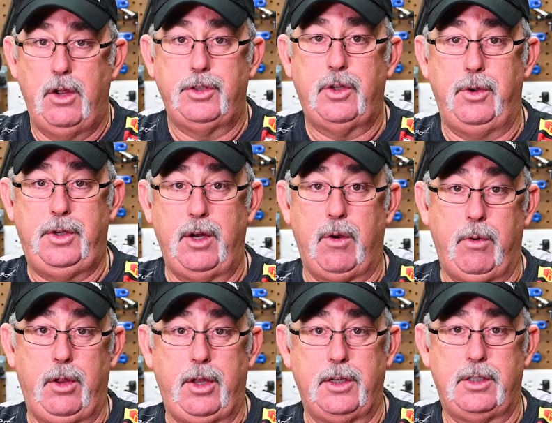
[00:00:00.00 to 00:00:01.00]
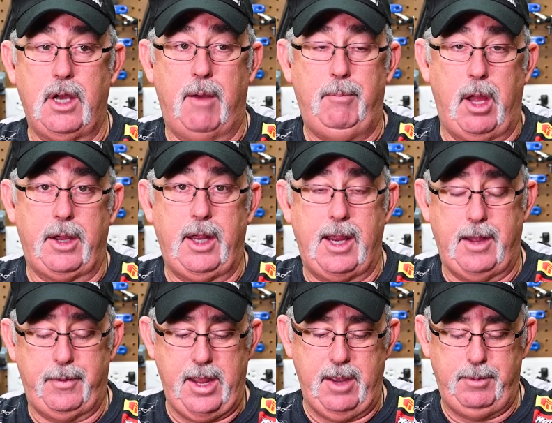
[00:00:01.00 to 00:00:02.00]
So it did a really good job blocking
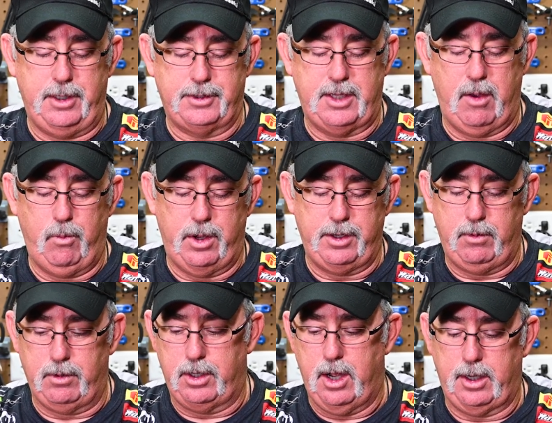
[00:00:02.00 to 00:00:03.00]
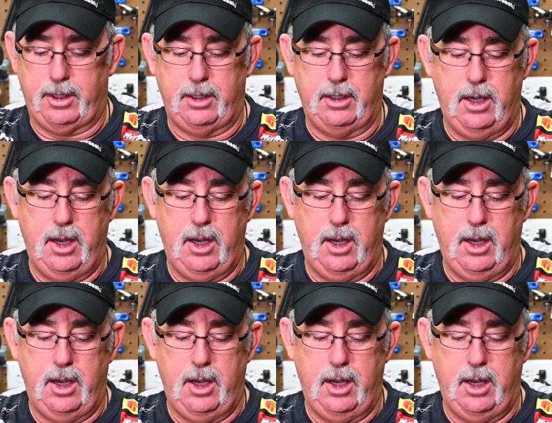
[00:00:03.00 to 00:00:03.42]
out the ambient sound while you were talking.